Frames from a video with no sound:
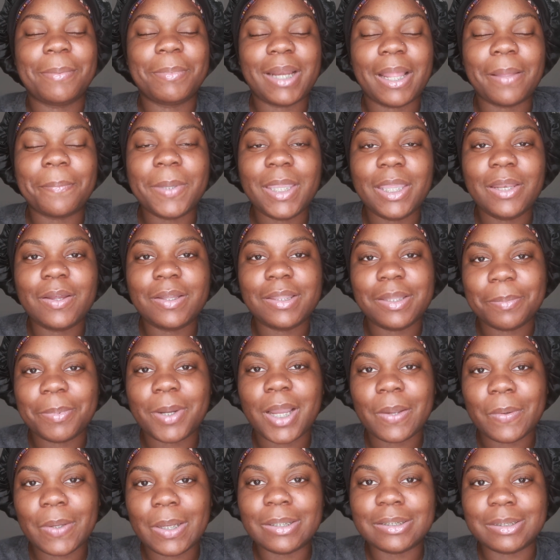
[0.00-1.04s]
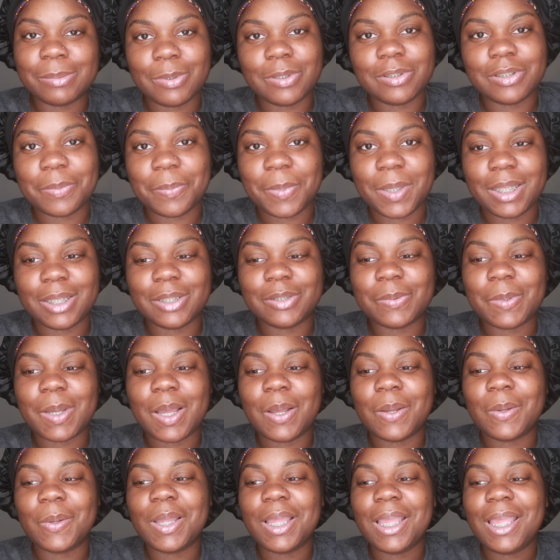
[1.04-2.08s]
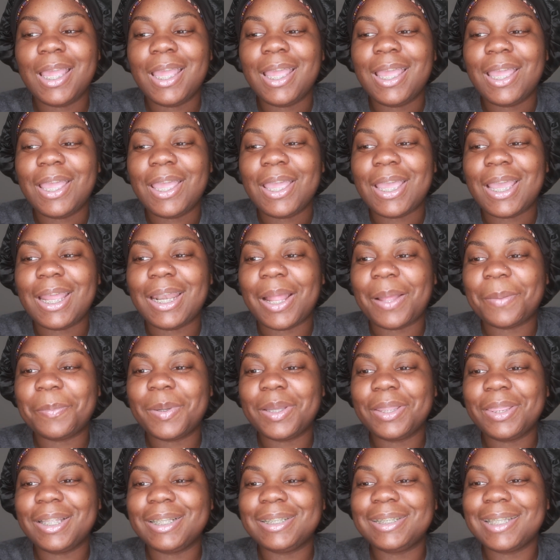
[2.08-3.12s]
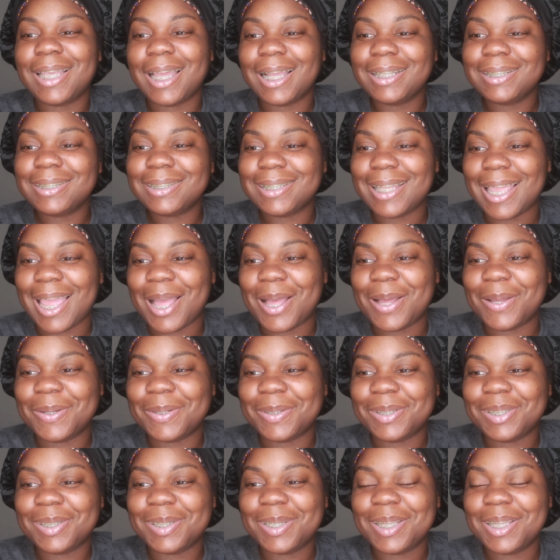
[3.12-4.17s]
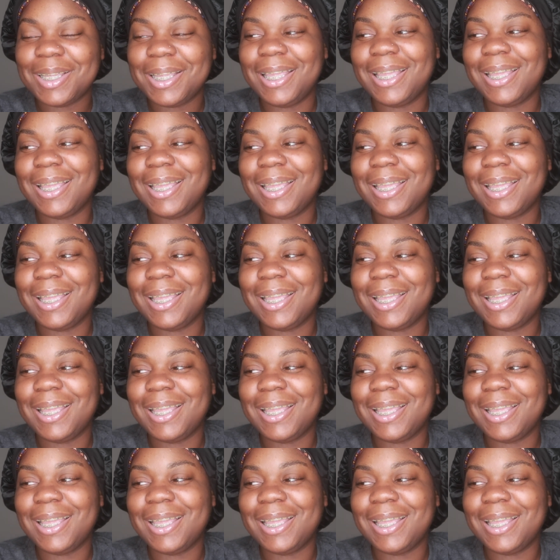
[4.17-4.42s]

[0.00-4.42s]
but I peed on the part where I was supposed to pee as well and I put the test down